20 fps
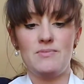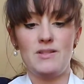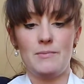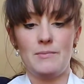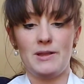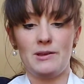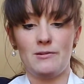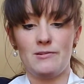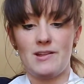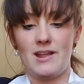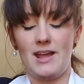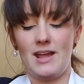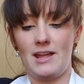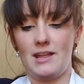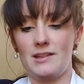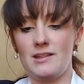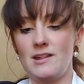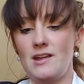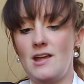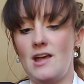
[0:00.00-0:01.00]
them
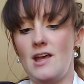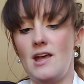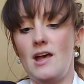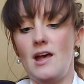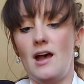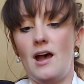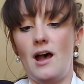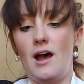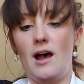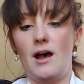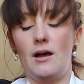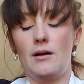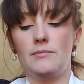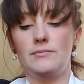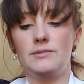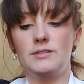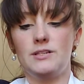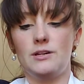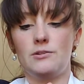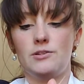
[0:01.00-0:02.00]
entertained.
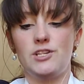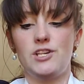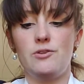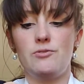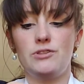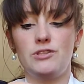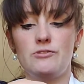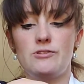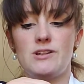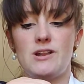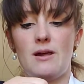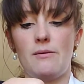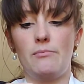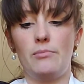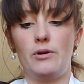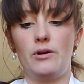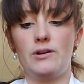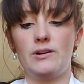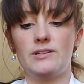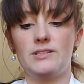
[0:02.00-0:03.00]
So she was looking at
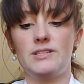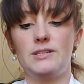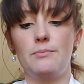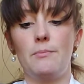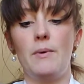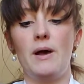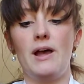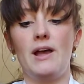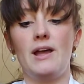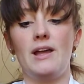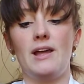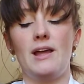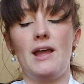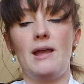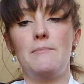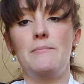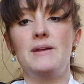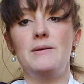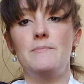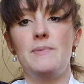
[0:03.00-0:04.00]
books,
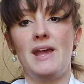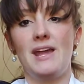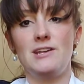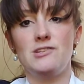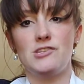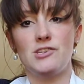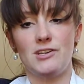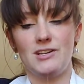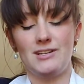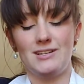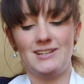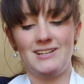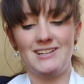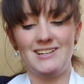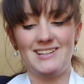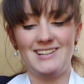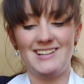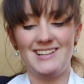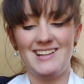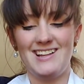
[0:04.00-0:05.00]
and be patient.
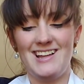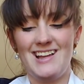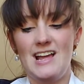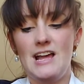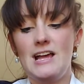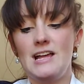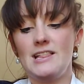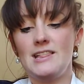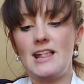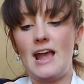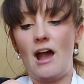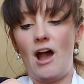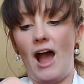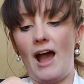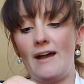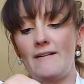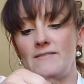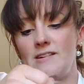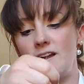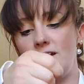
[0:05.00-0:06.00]
Now
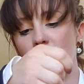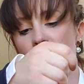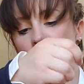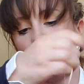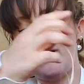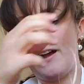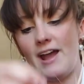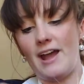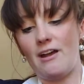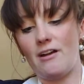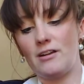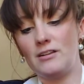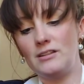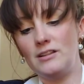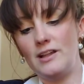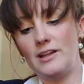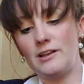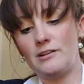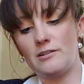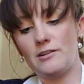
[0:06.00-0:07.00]
I've done their hair
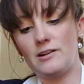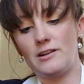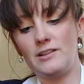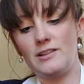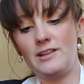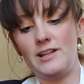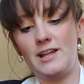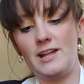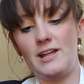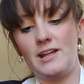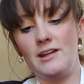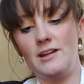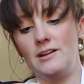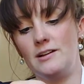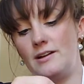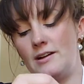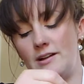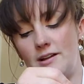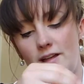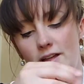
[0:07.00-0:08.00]
literally
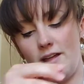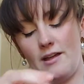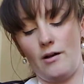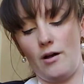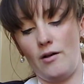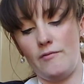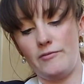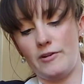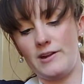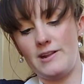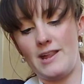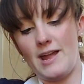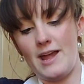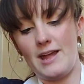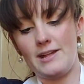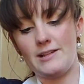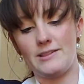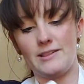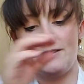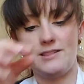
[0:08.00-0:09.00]
every
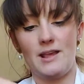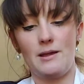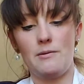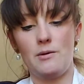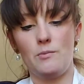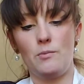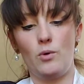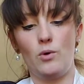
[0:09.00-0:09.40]
day since they've been